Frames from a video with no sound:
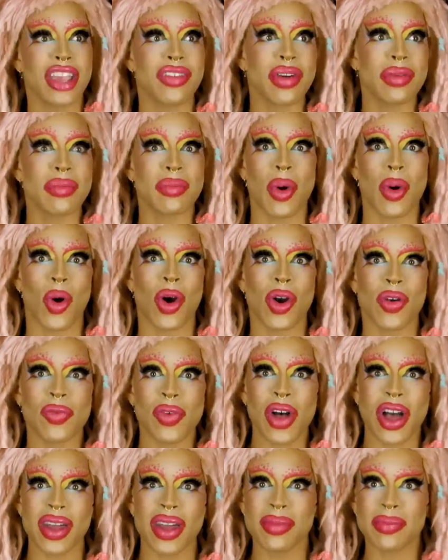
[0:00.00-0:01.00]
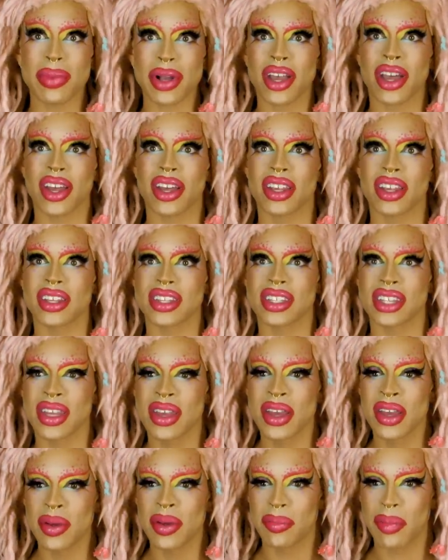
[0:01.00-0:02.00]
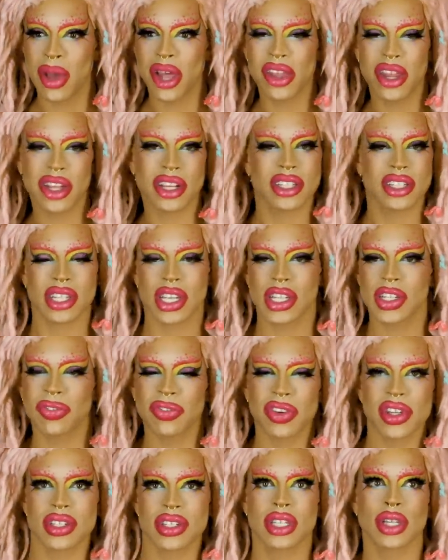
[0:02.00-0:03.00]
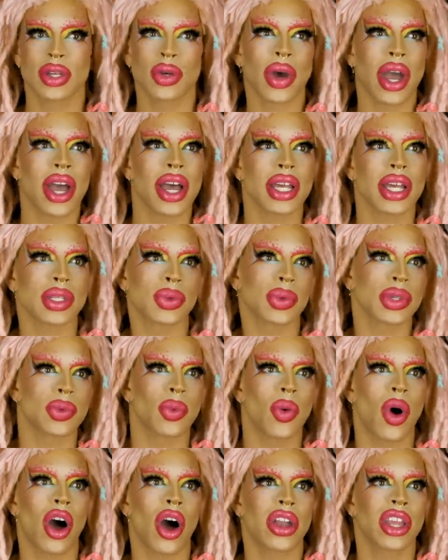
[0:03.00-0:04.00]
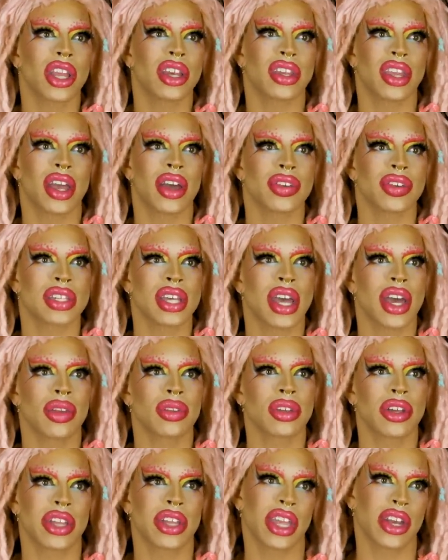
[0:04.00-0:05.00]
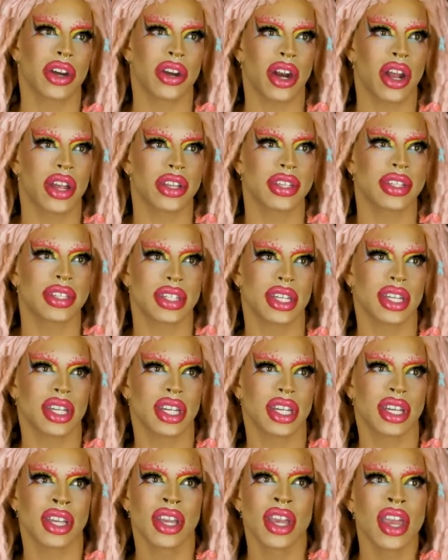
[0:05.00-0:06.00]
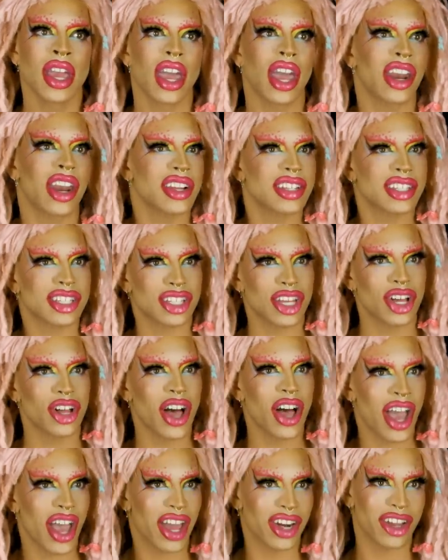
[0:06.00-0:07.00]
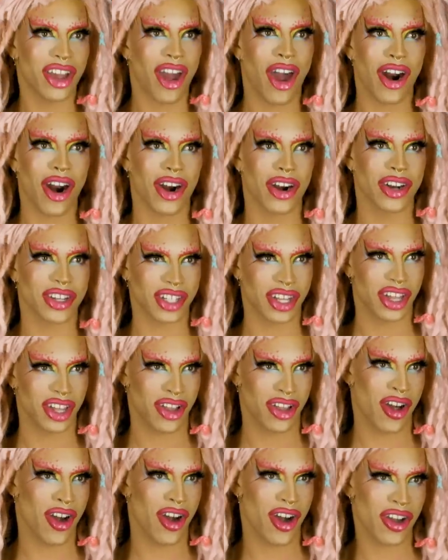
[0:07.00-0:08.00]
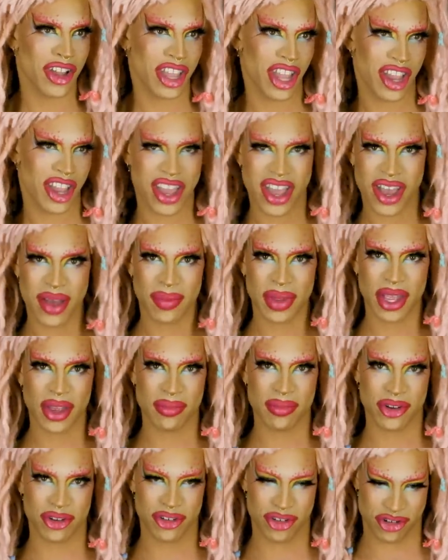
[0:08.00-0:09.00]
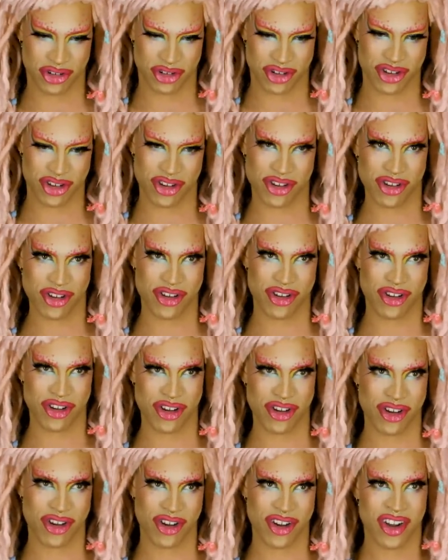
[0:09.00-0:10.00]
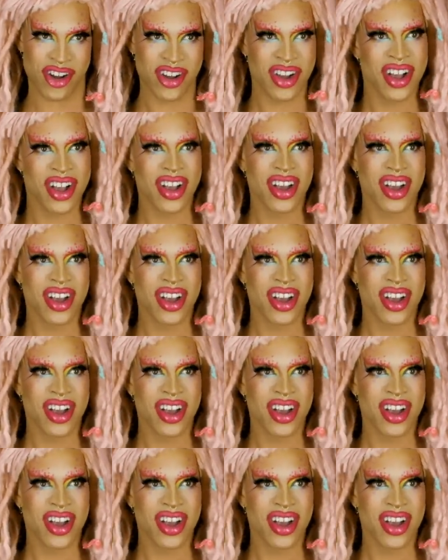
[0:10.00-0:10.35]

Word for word: even more fun because my like 6'2" ass was walking downtown looking crusty and I still had cars like honking at me and being like, yeah.